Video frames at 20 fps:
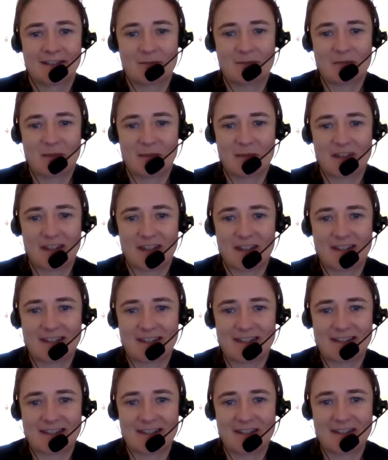then maybe yeah.
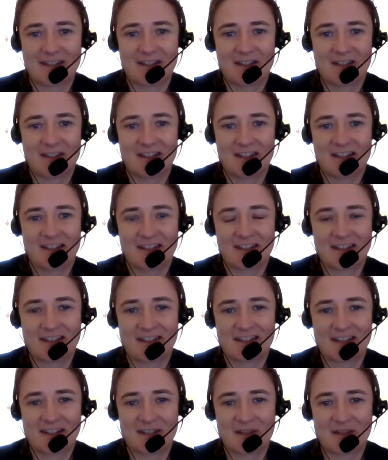that's
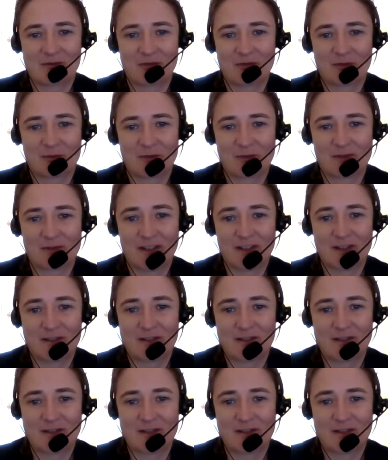that that's the problem of